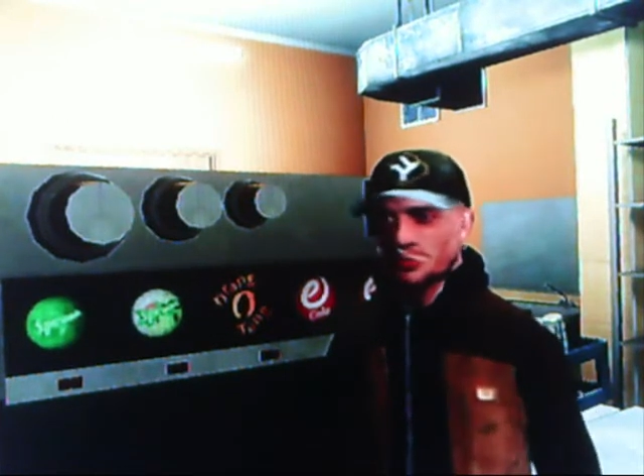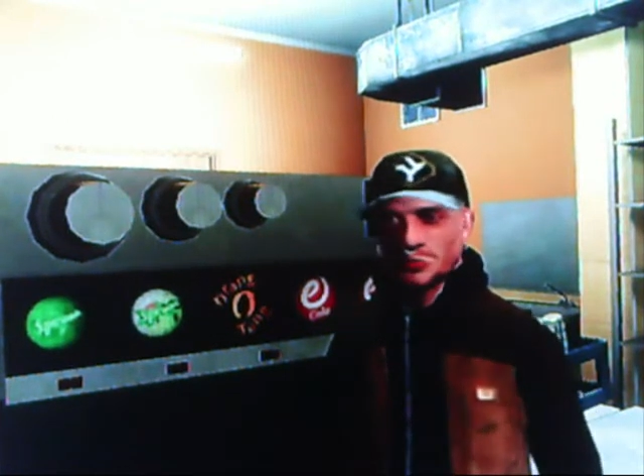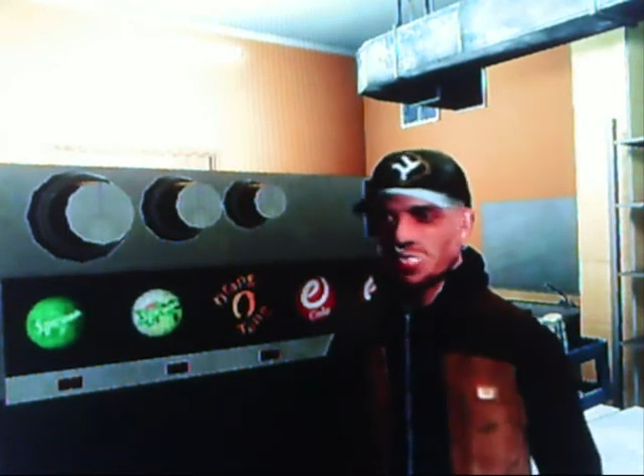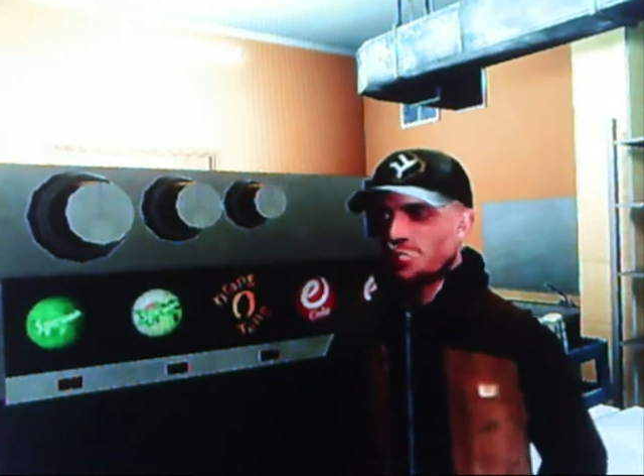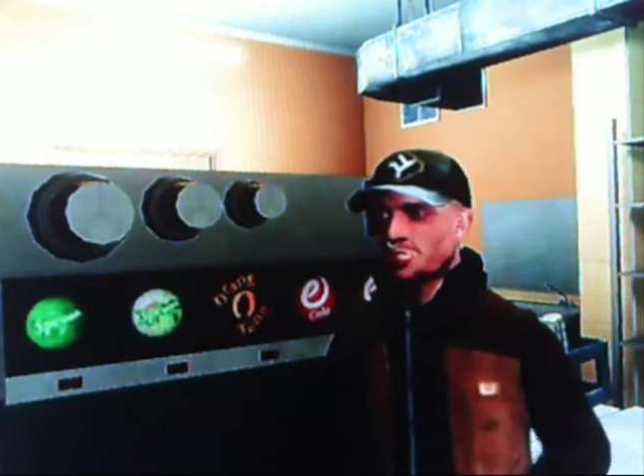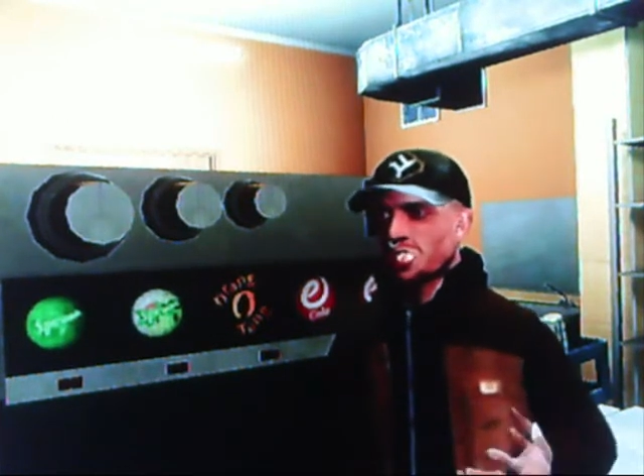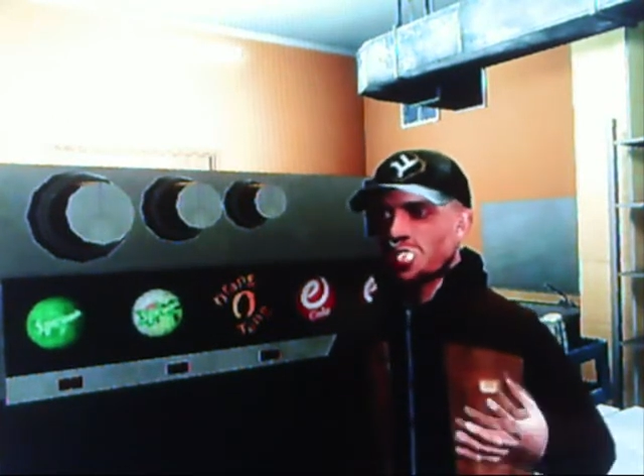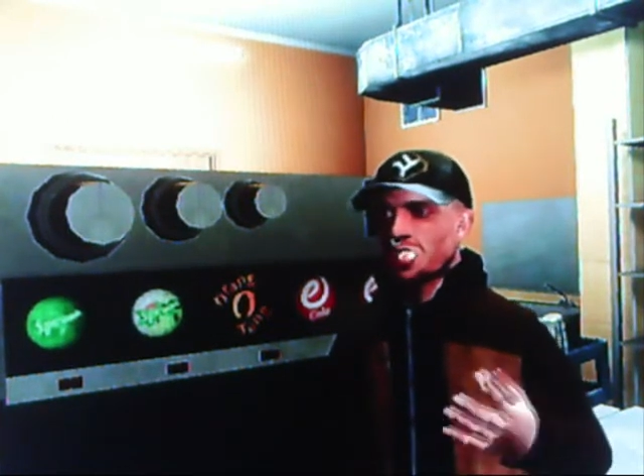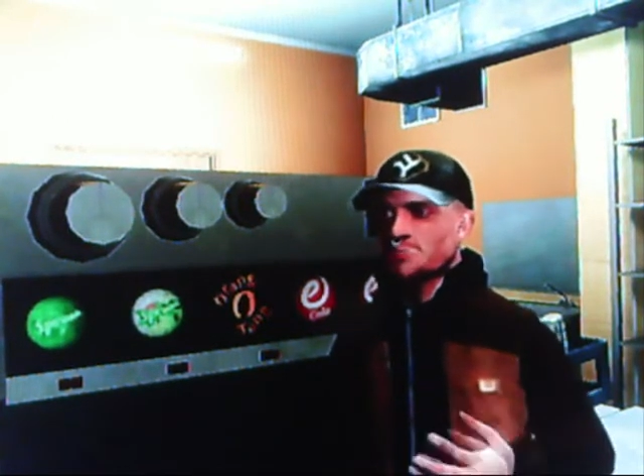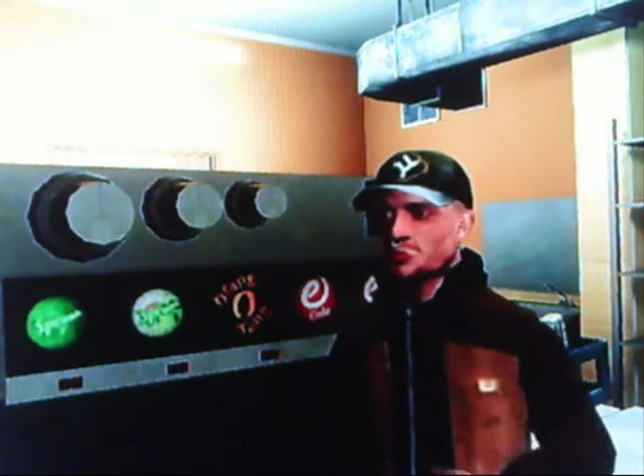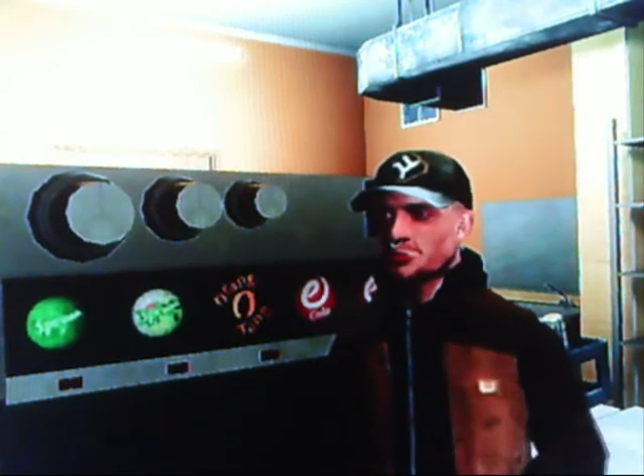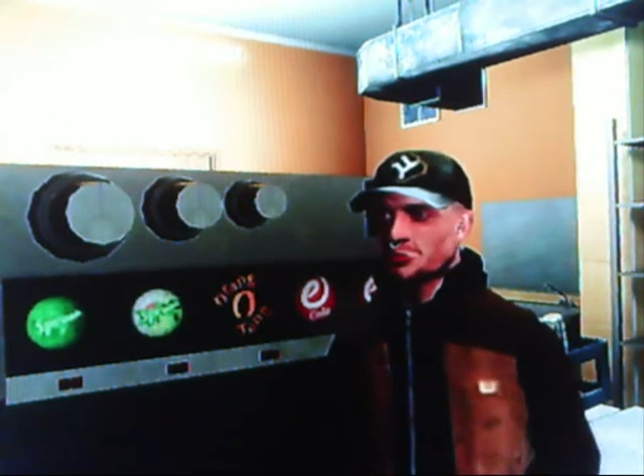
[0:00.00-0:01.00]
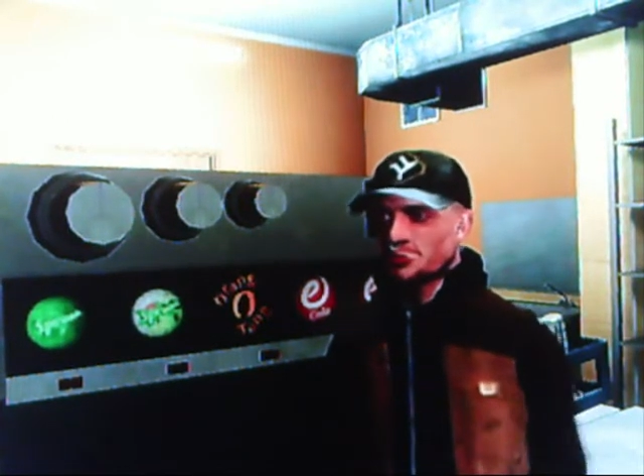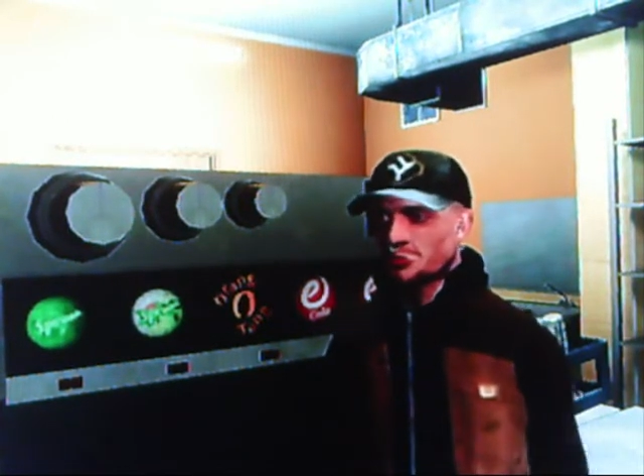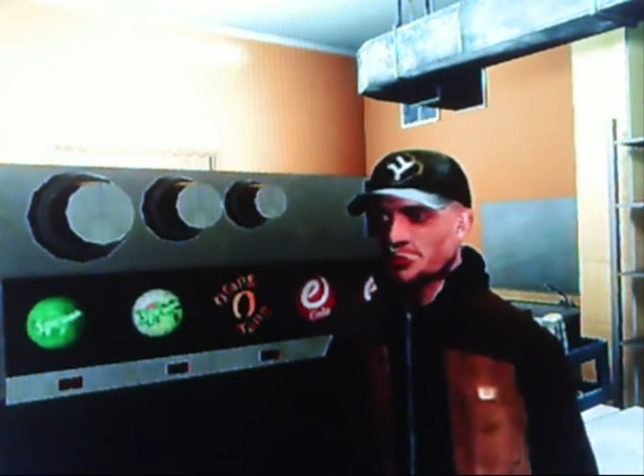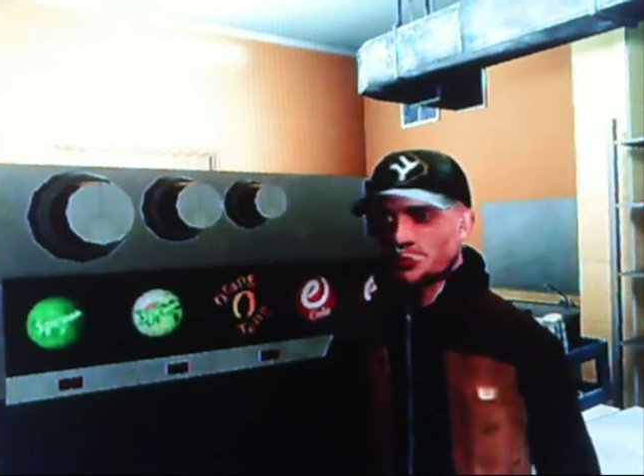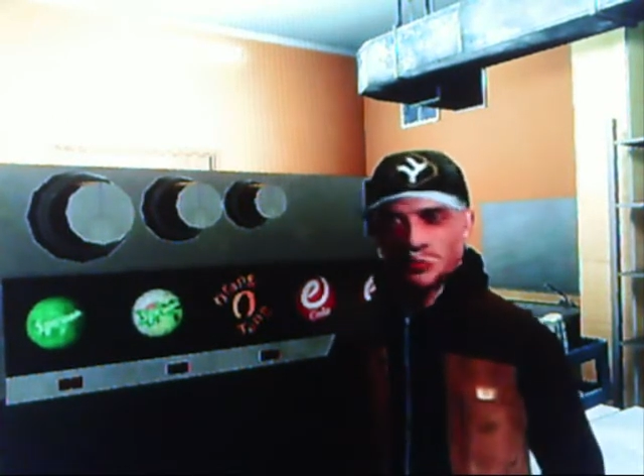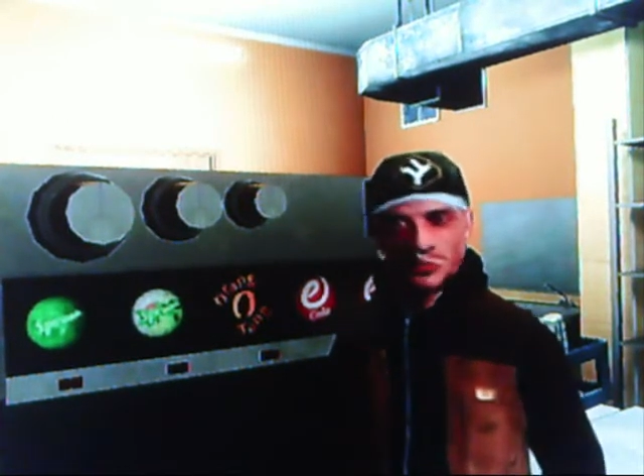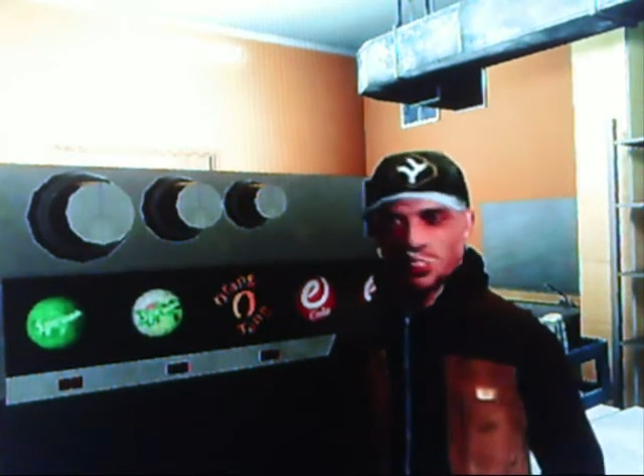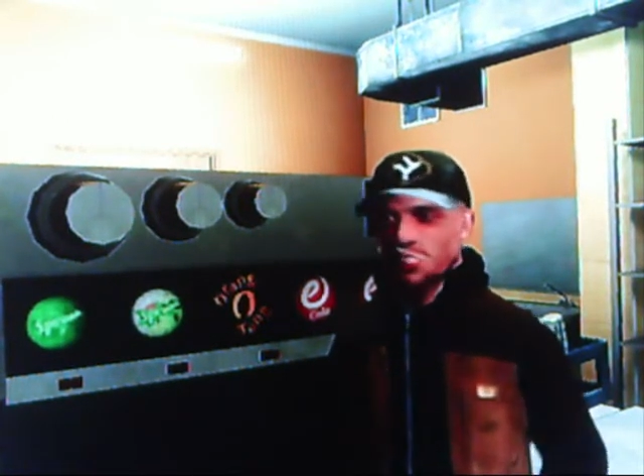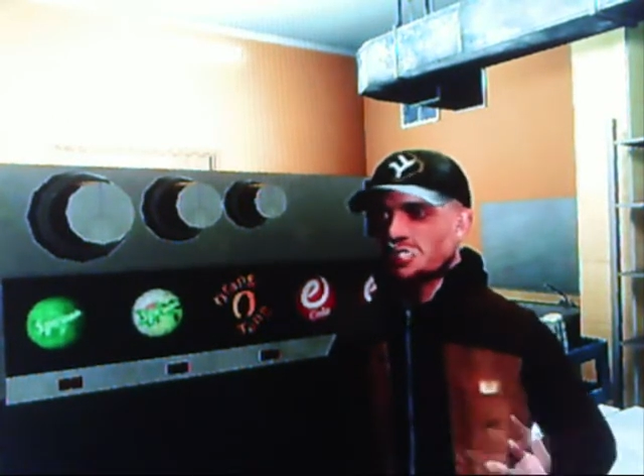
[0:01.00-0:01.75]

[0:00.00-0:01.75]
you're ready to help him with his order,